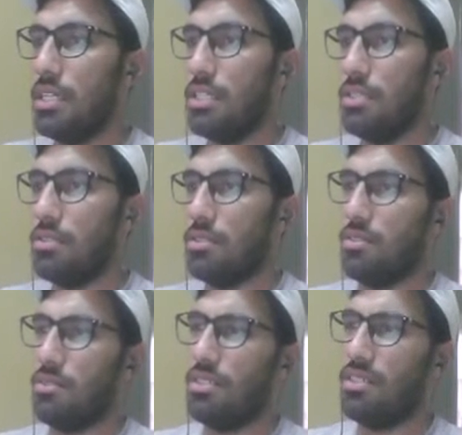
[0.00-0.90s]

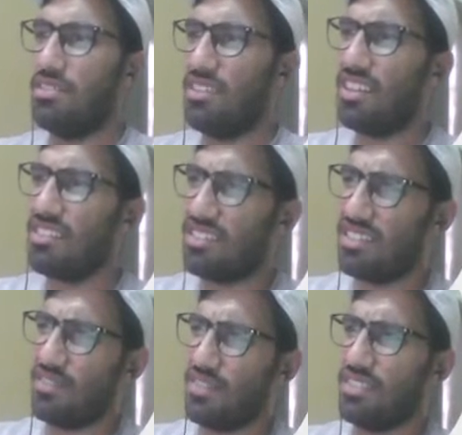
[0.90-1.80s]
So there are
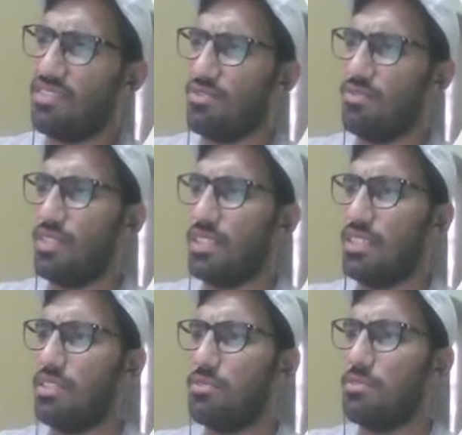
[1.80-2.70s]
certain ways. So we
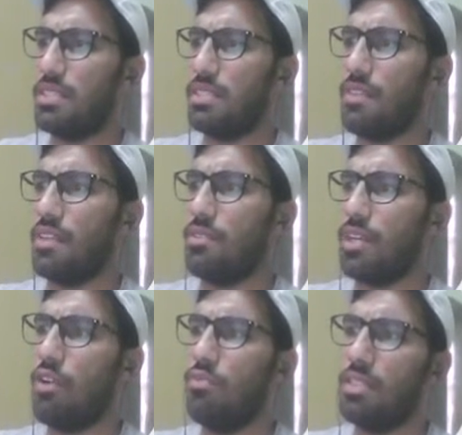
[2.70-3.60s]
need to specify,
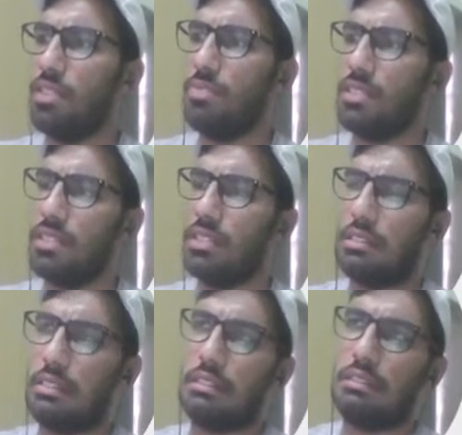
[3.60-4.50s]
okay, how many percentage.
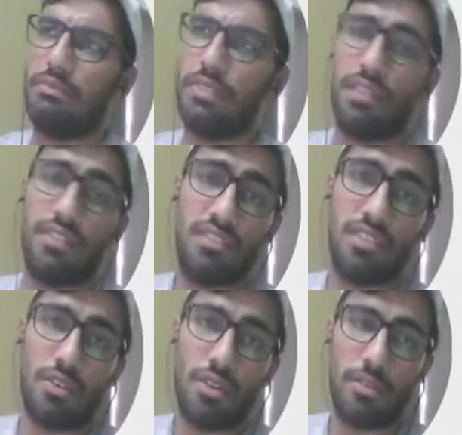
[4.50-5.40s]
Say we have
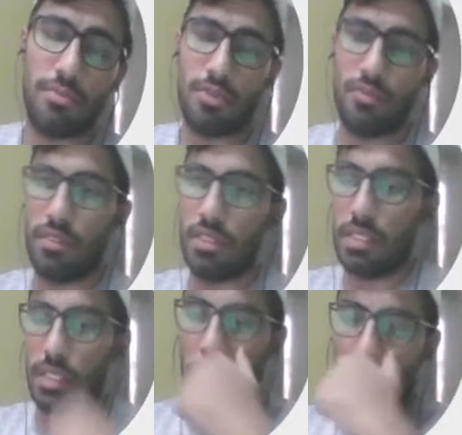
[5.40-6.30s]
100 columns, so we will
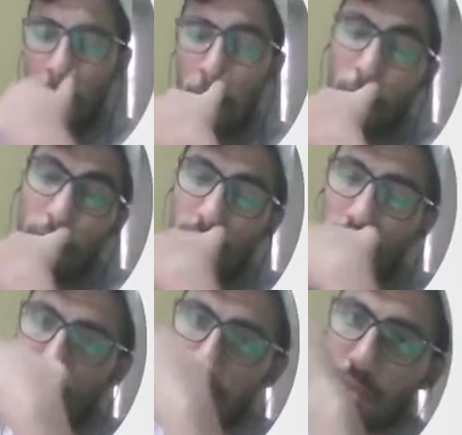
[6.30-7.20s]
say usually
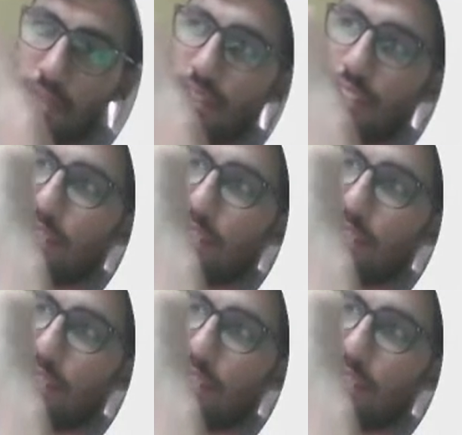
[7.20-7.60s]
what is preferred